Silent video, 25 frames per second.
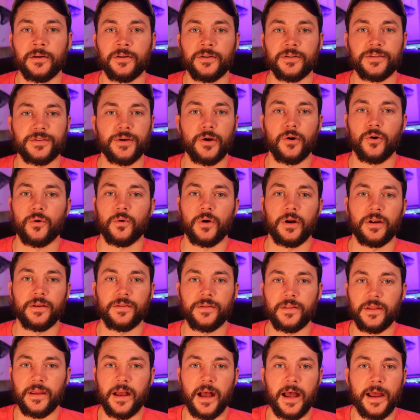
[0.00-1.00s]
so
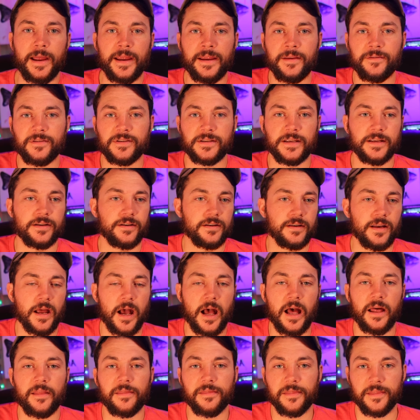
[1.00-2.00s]
I did
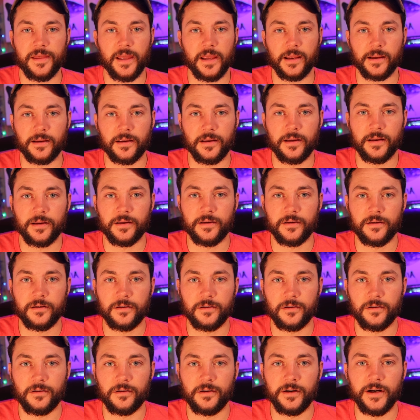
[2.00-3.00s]
not think
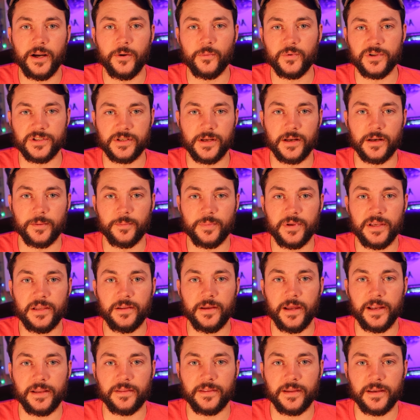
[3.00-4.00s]
it was gonna be
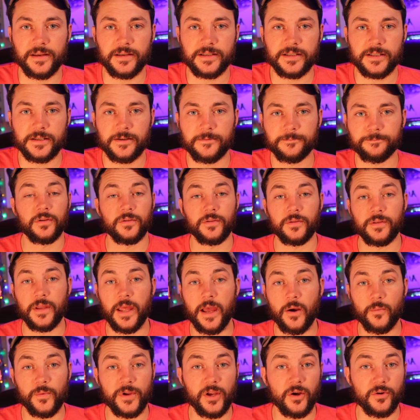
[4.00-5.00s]
like this.
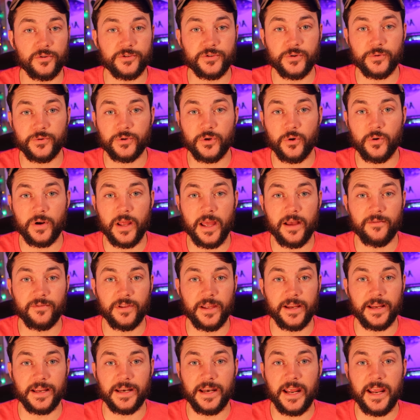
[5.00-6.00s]
Now, we also don't have
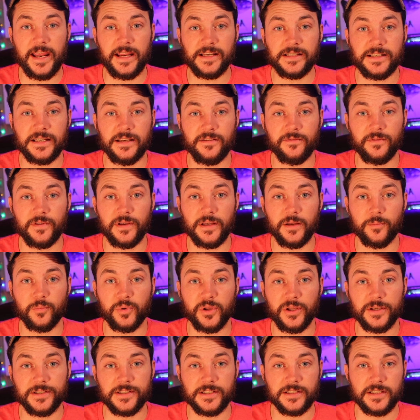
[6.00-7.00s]
like an ATV,
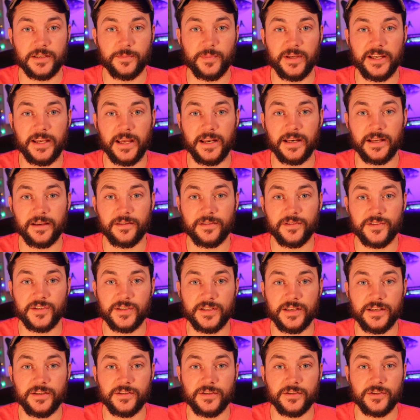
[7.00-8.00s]
plus it's the beginning of the
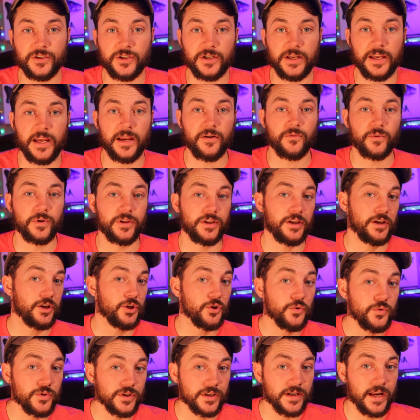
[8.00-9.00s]
season, so you can't really
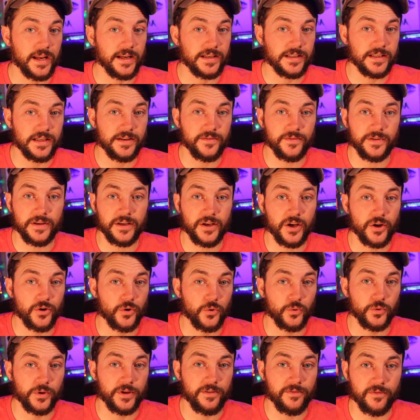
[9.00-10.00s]
use an ATV on
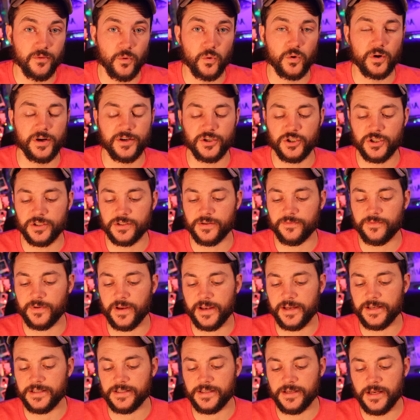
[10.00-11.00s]
only four inches of
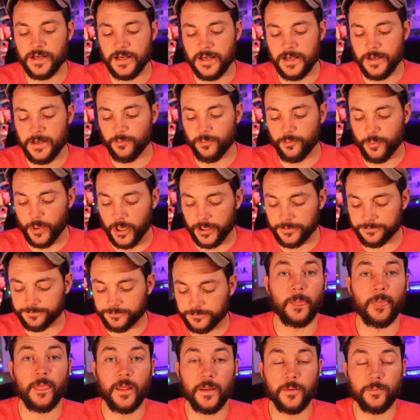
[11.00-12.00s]
ice. But
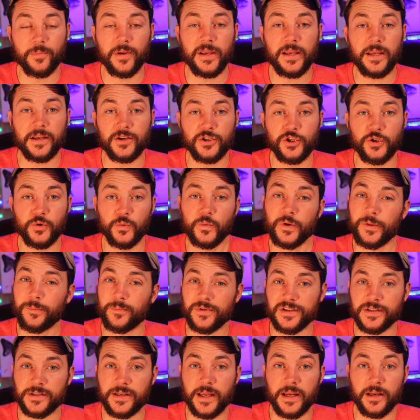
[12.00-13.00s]
the big issue with
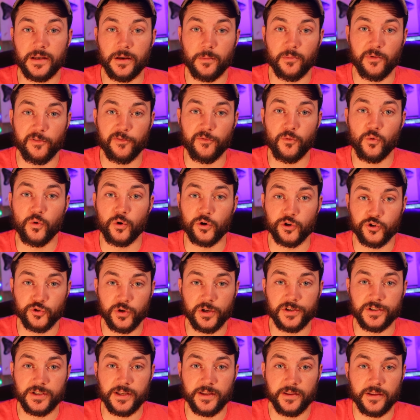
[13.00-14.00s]
mistake number four,
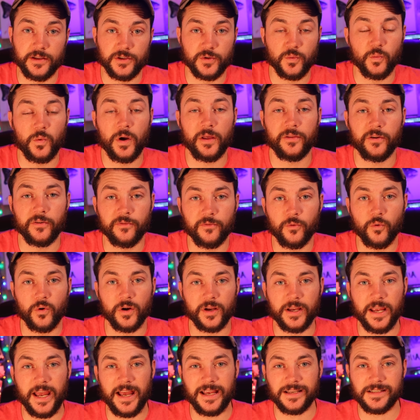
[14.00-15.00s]
trusting this weather
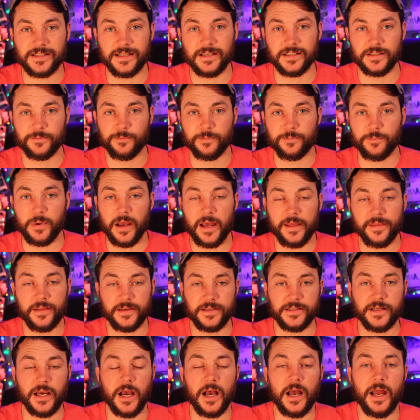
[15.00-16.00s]
forecast, is by the
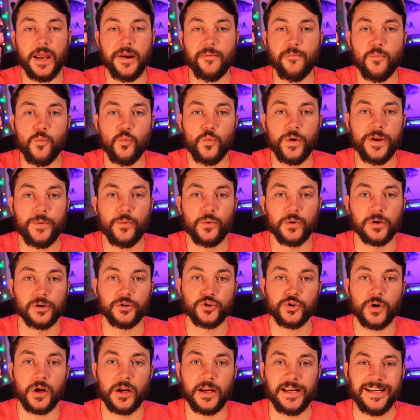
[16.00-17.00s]
time we were
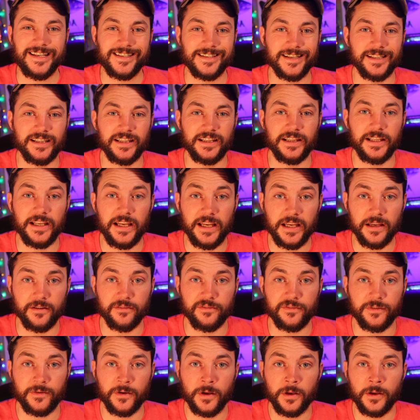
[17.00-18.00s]
trying to
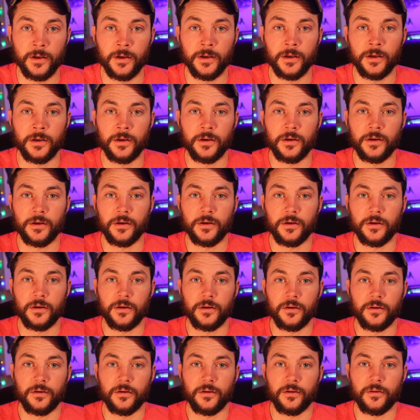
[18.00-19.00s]
leave,
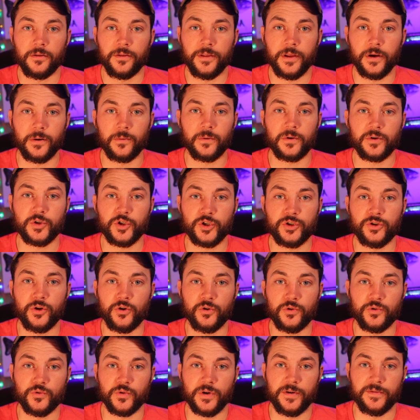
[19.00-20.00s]
there were
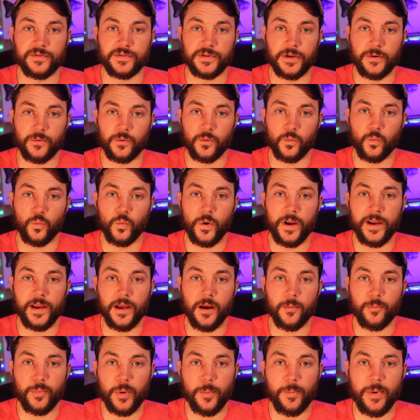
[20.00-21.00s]
snow drifts that were way
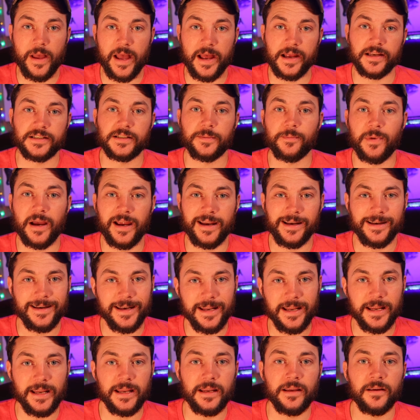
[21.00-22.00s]
up past my
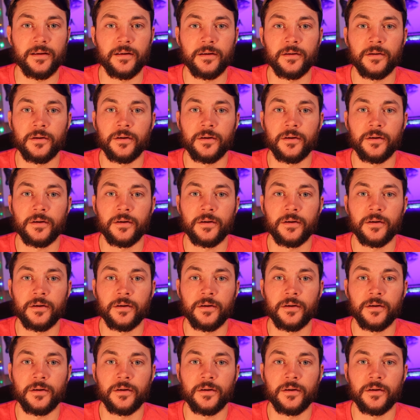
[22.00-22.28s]
knee,